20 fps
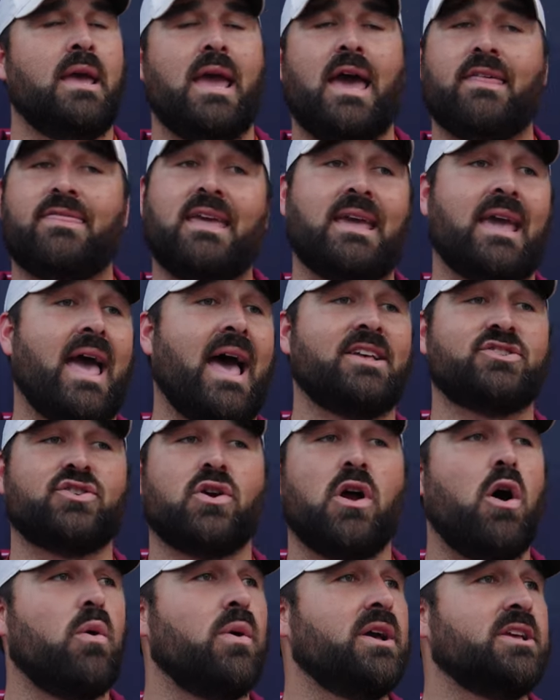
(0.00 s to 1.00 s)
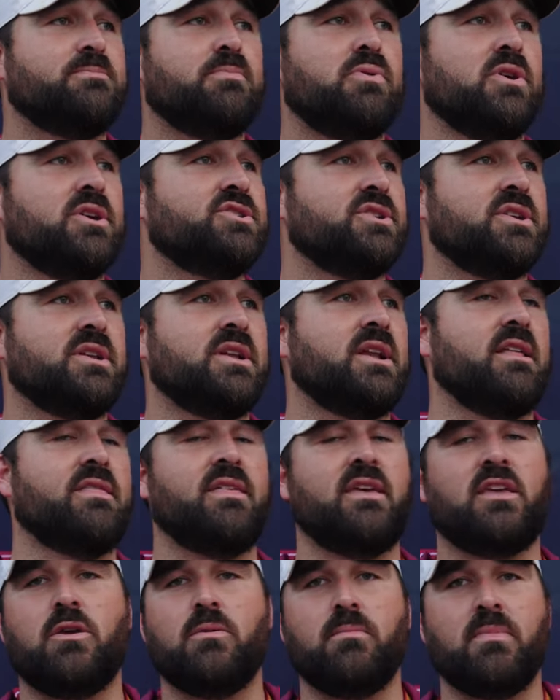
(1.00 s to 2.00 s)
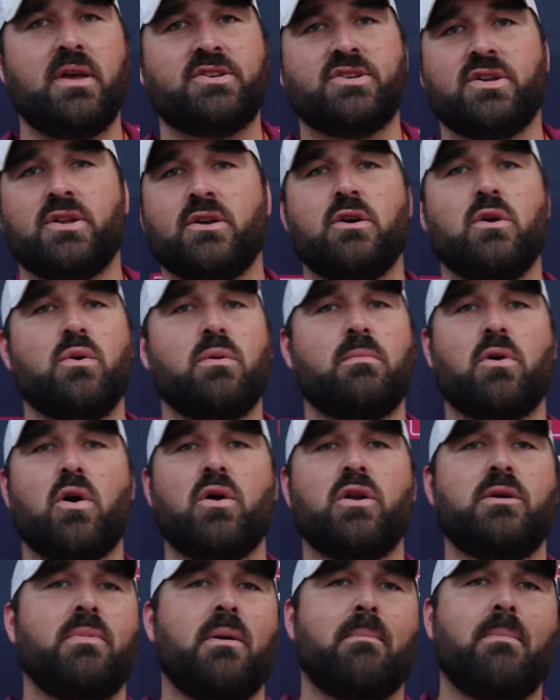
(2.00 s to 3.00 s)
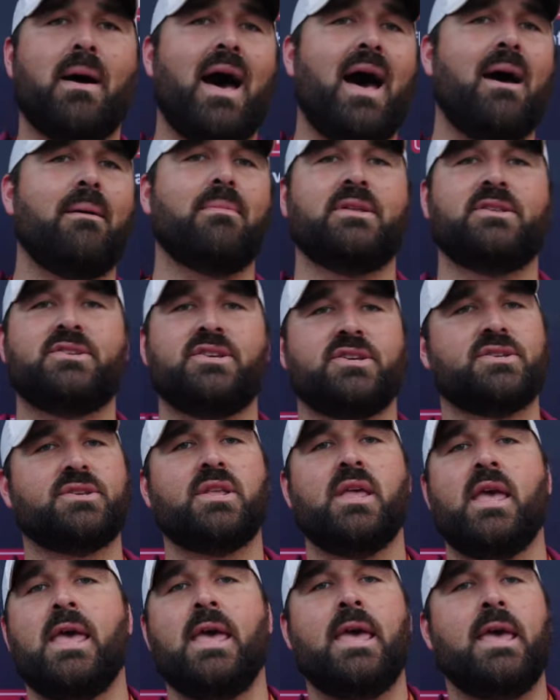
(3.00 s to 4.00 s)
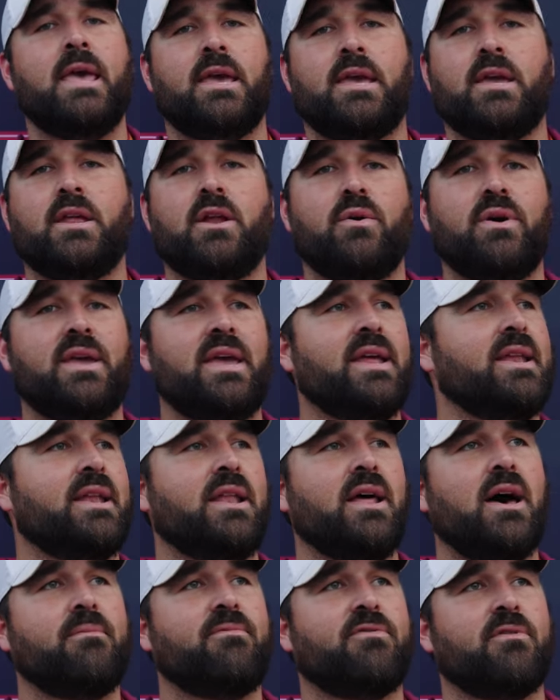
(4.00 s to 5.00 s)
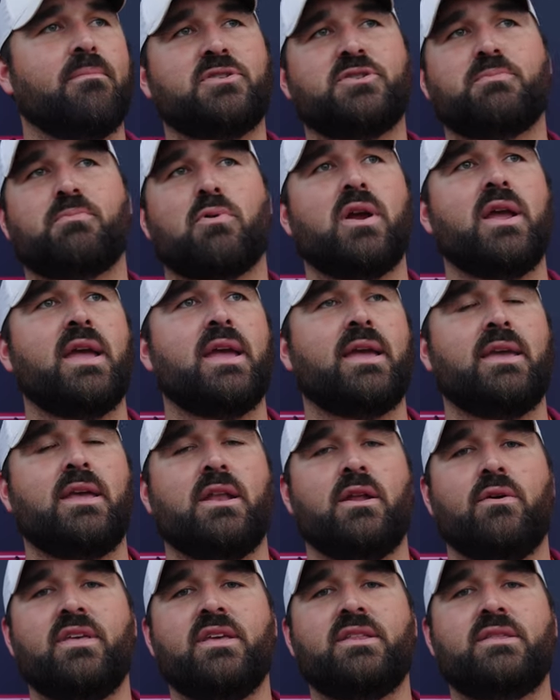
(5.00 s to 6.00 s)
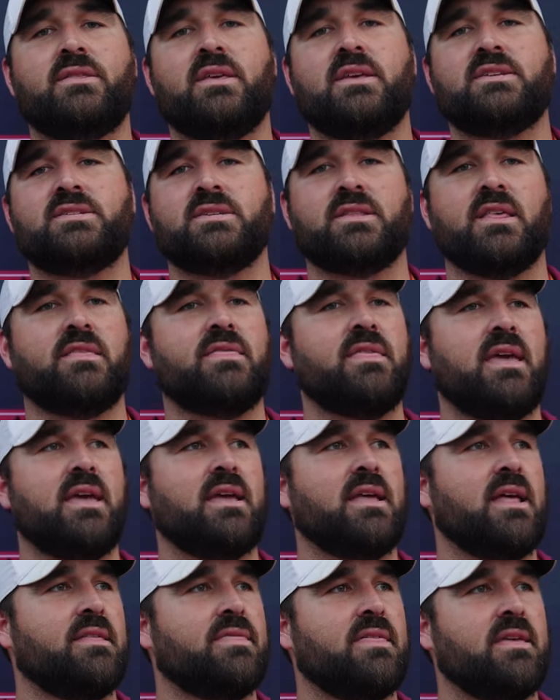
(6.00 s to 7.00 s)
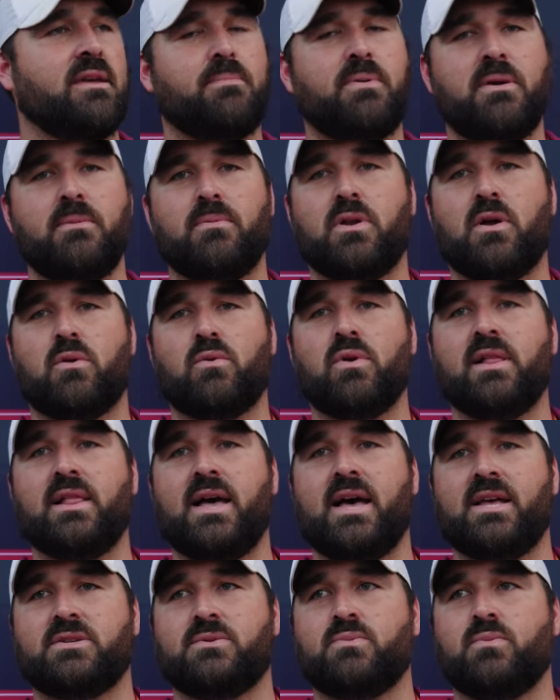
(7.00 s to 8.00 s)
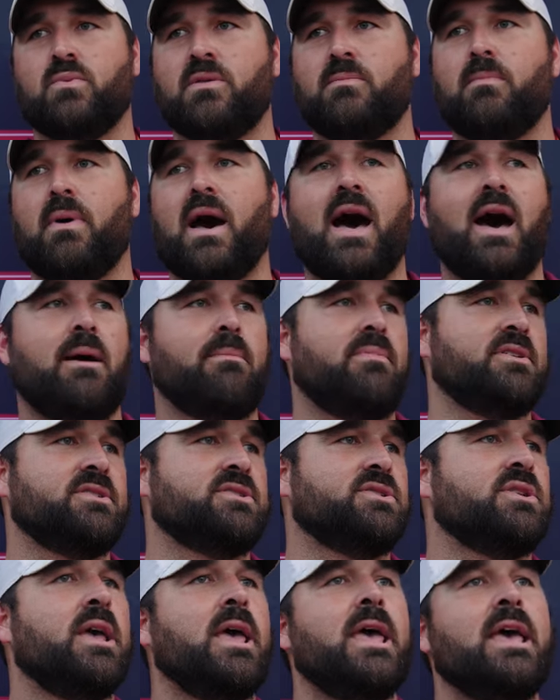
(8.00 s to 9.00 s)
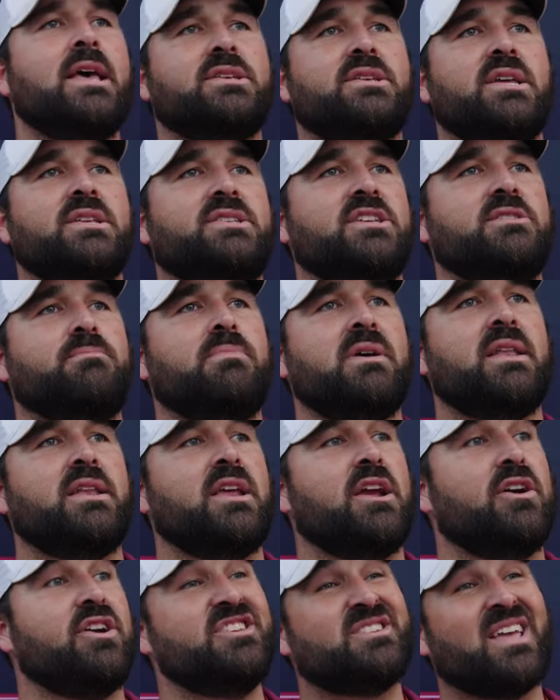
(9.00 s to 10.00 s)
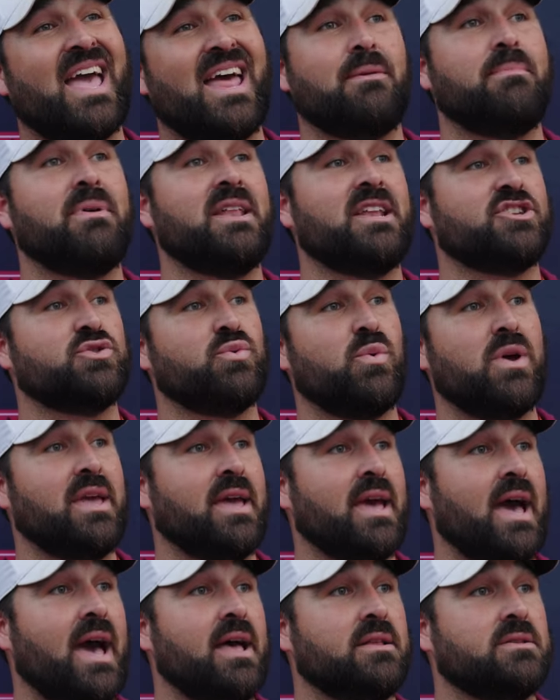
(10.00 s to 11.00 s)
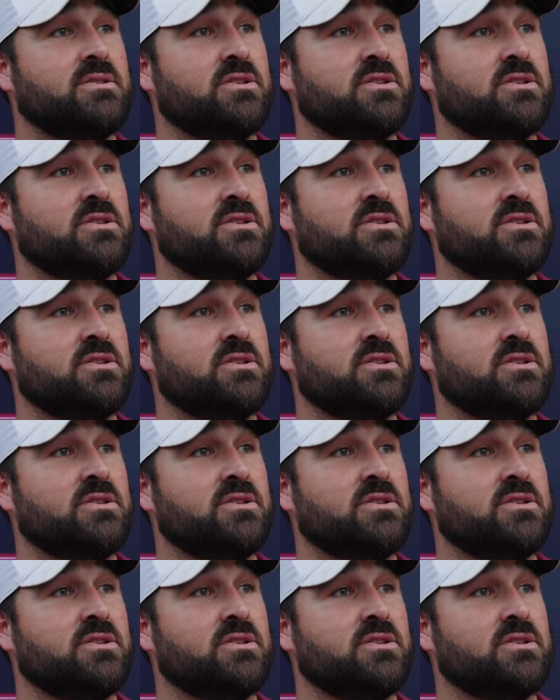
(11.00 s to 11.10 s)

Yeah, I think guys are always pushing, and I think you mentioned Agu and Brody, but Bob, it just, you know, he ended up from spring. You know, this is the thing I think people don't realize with Bob is since he's been here, he's kind of been a swing guy.